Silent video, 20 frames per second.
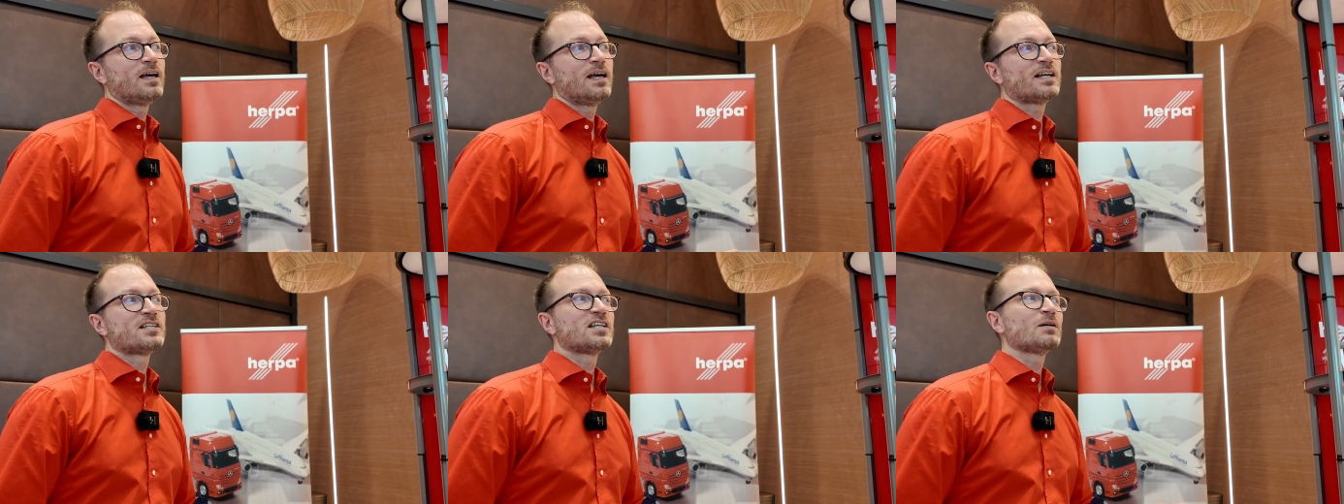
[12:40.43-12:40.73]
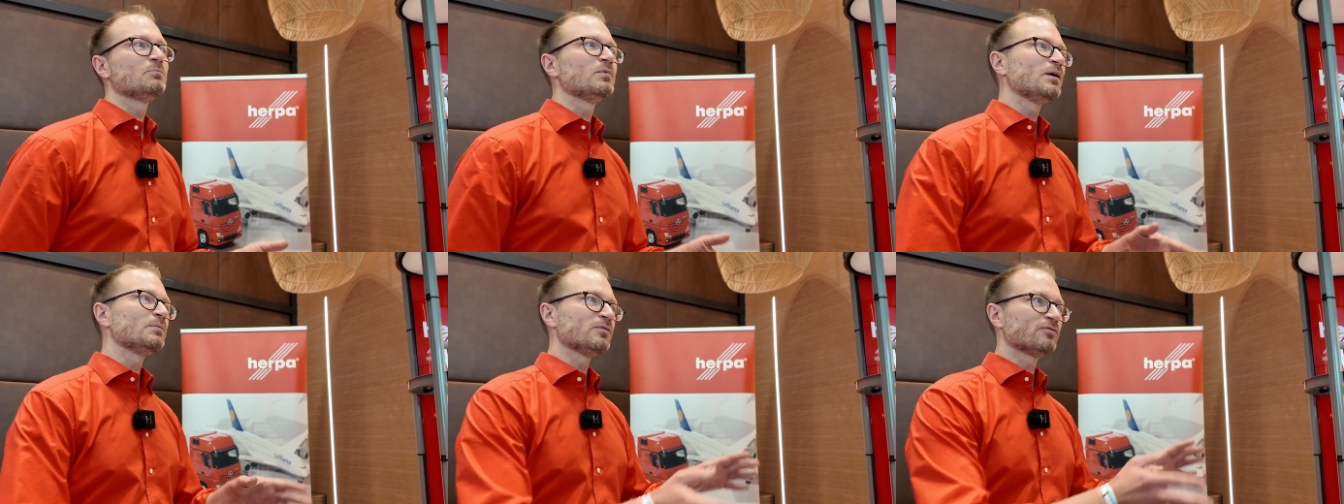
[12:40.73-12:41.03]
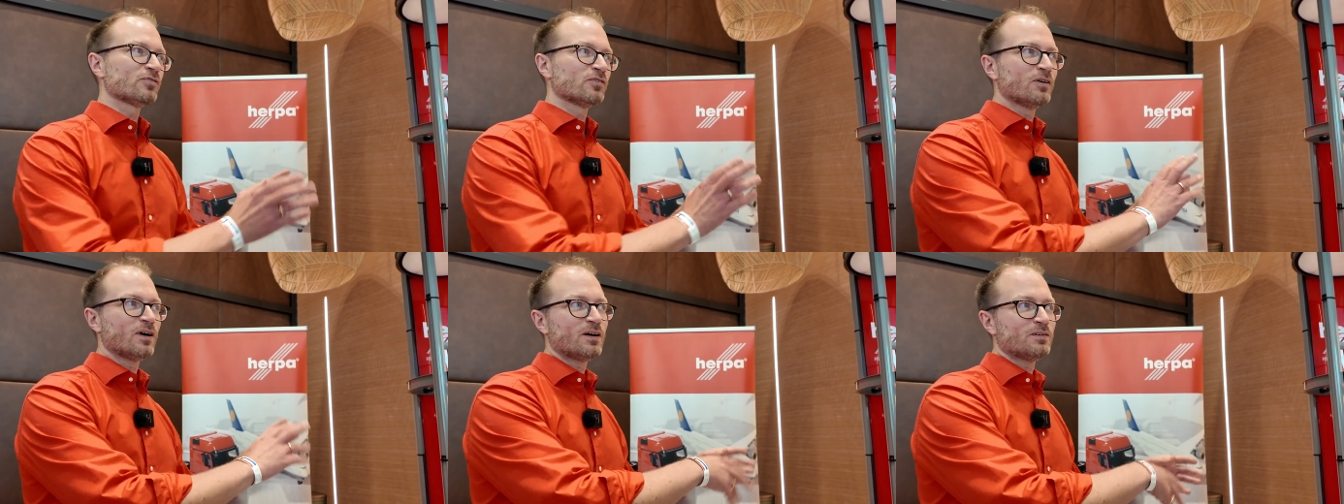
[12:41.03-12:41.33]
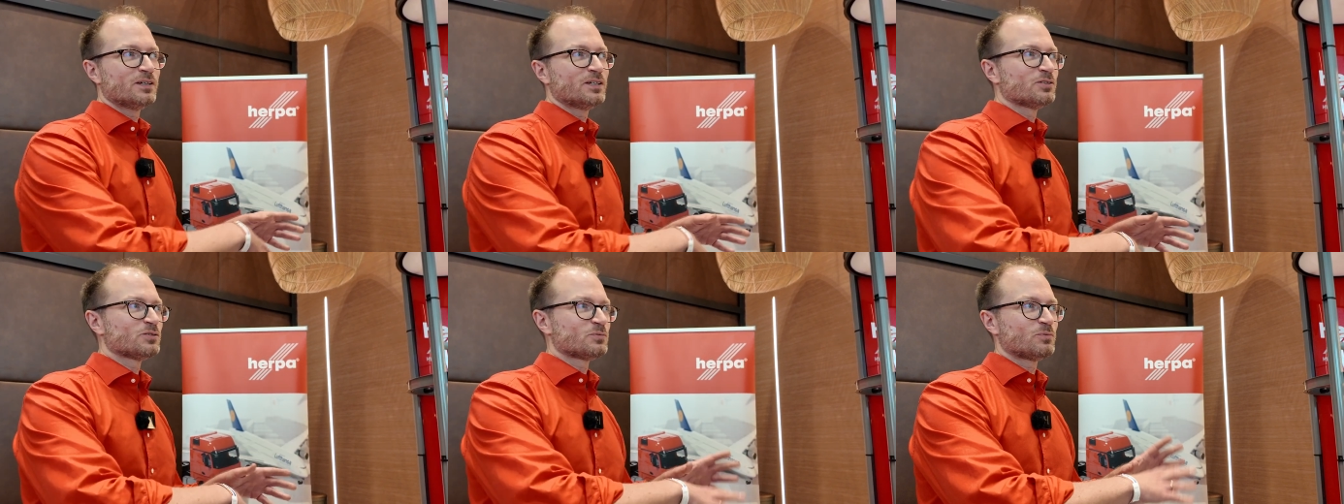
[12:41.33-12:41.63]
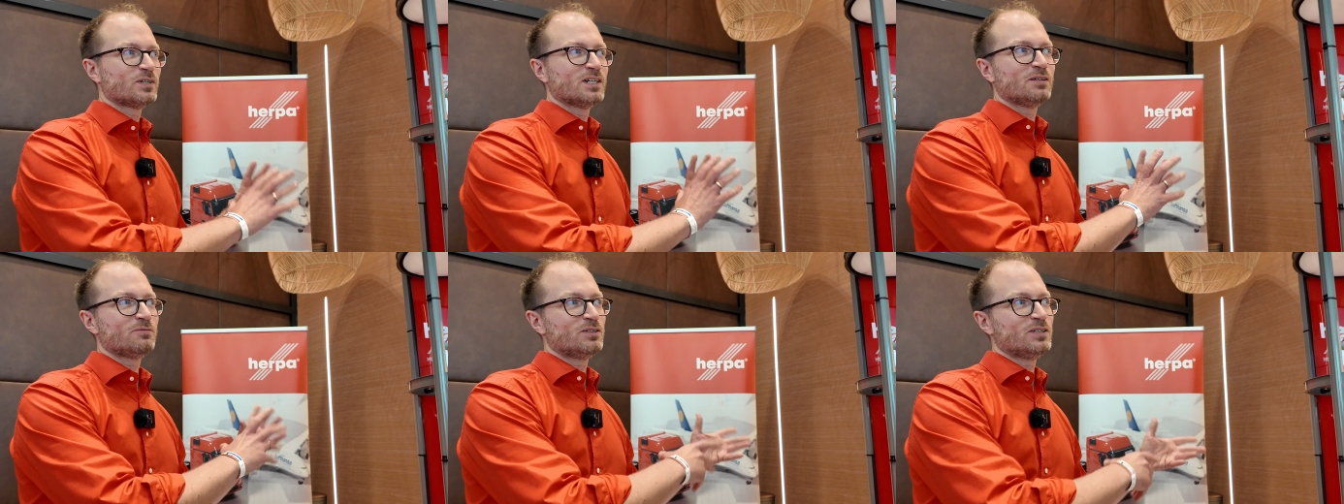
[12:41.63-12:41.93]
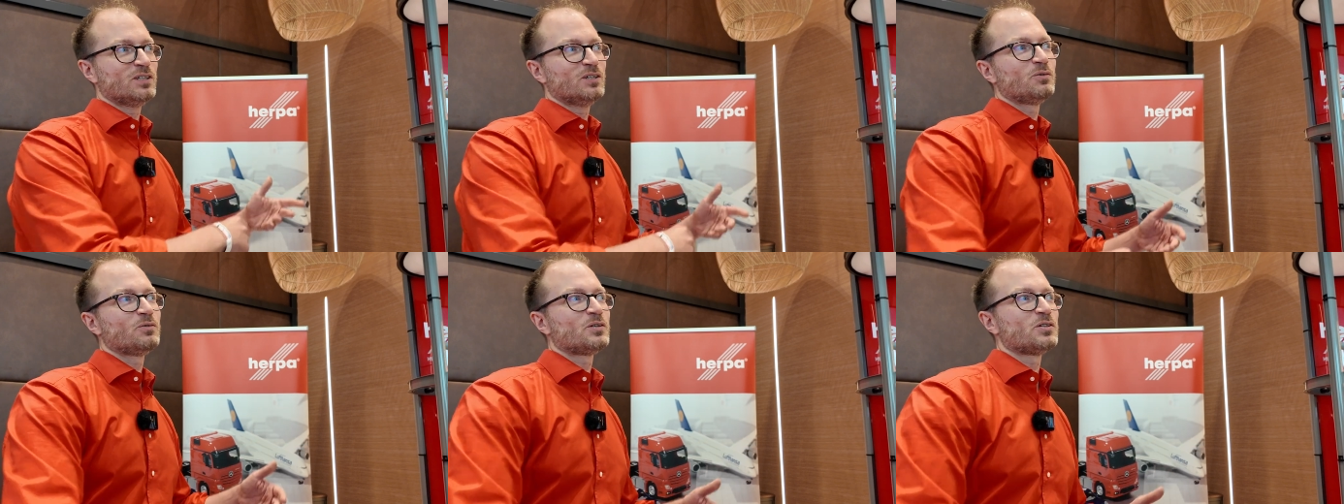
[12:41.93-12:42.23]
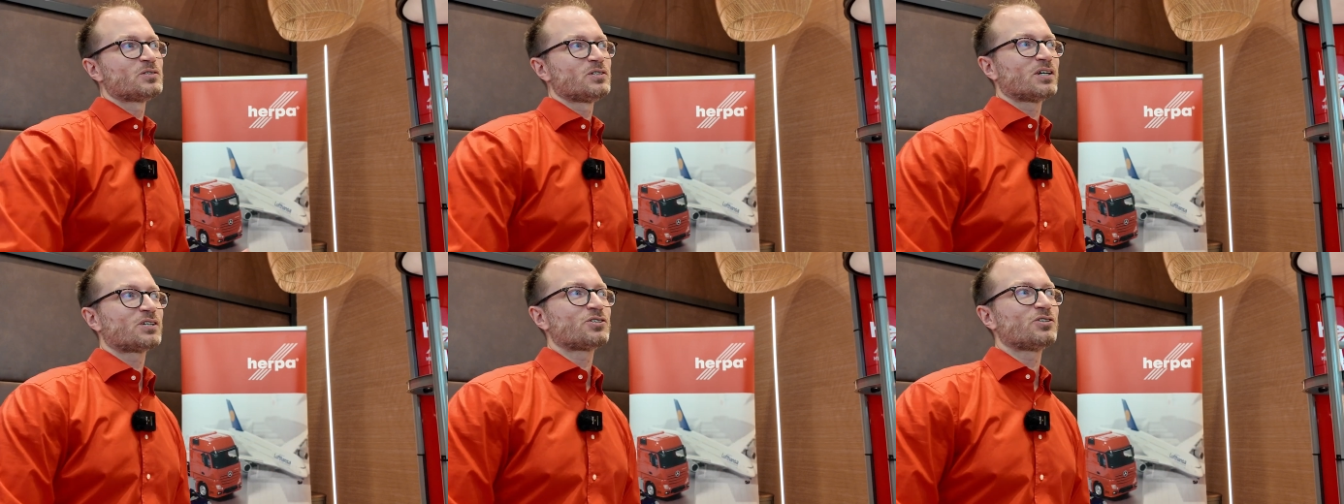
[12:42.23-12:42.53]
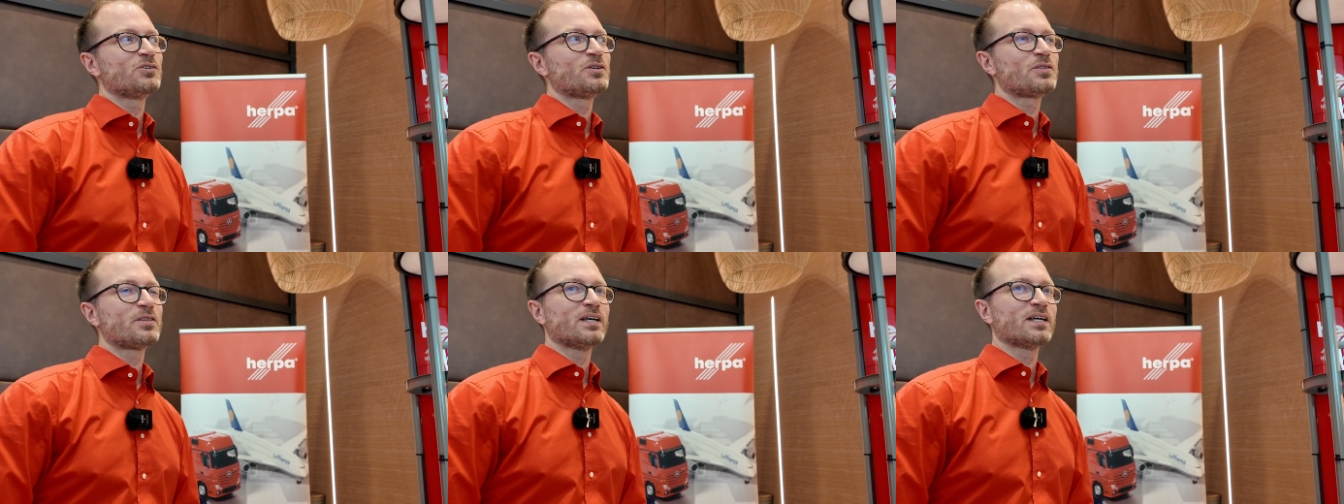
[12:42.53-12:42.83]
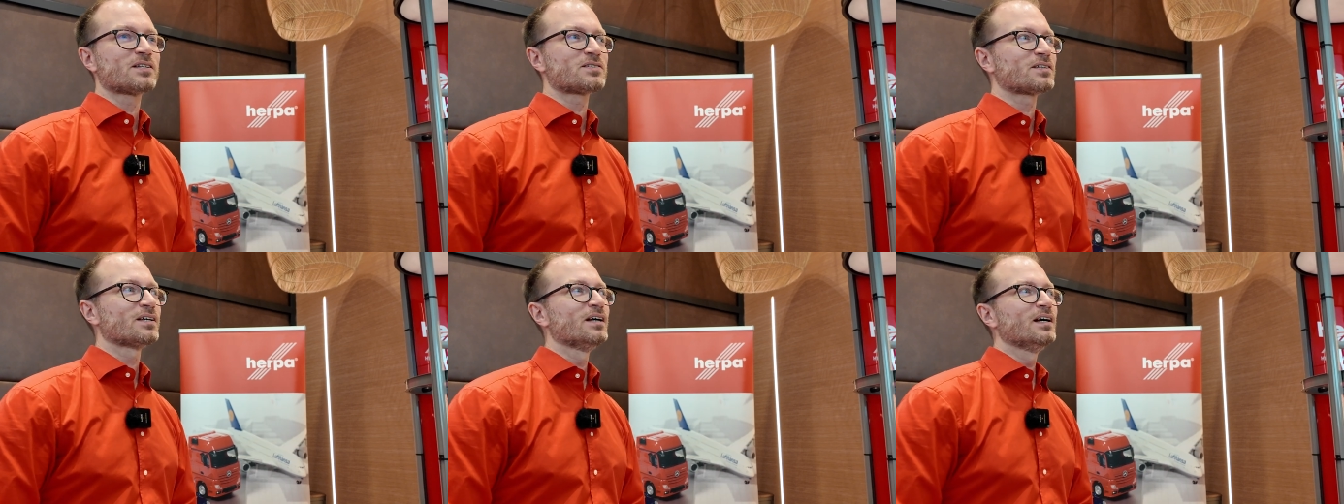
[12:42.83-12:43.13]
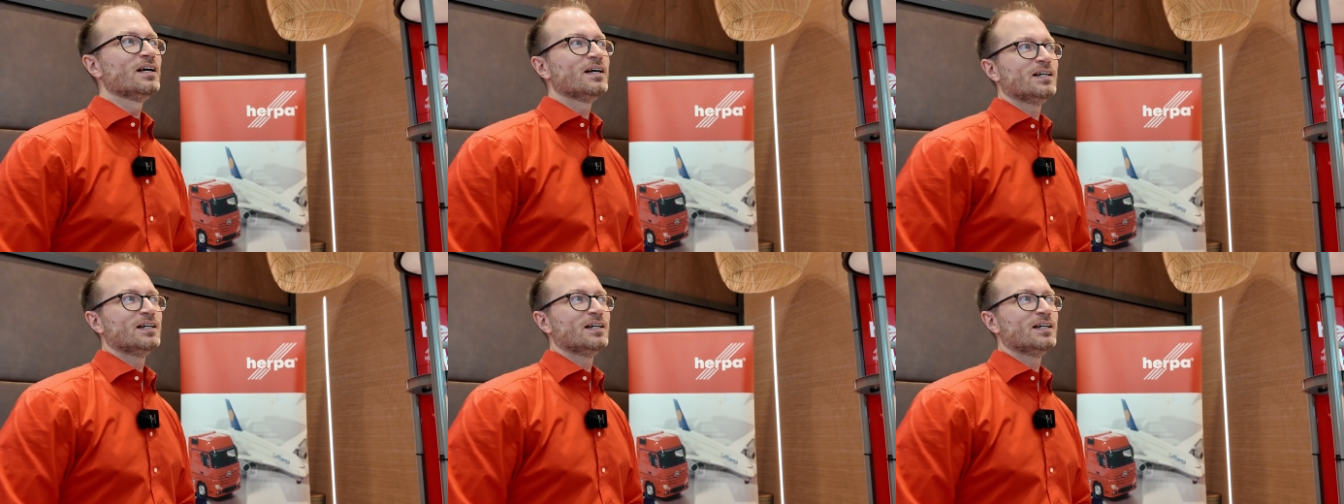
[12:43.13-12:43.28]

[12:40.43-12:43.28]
except maybe Ferrari or whatever, those luxury things,